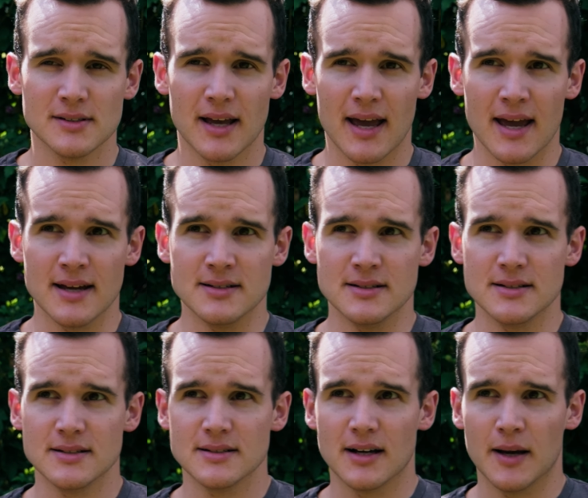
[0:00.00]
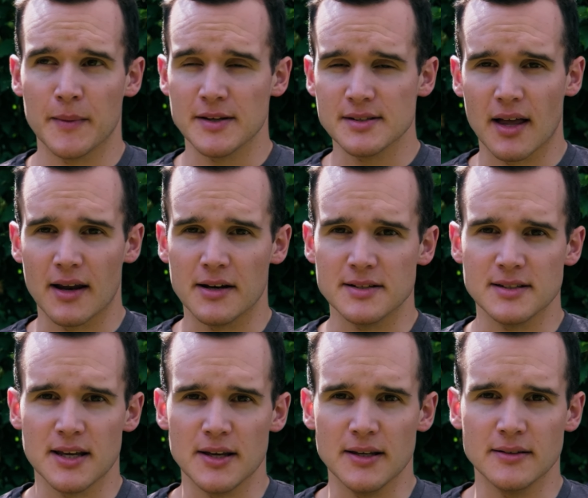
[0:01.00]
and I'm excited to
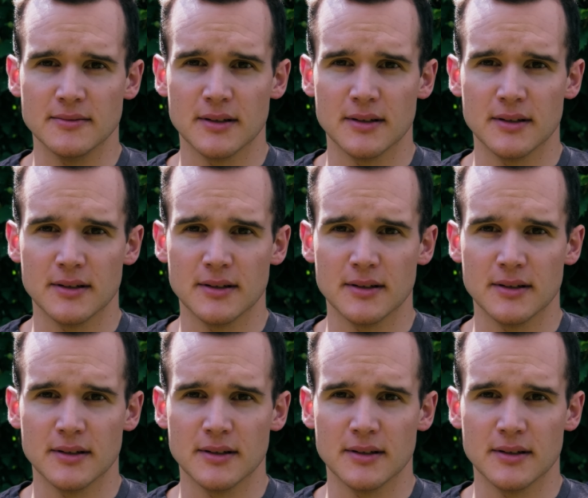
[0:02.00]
see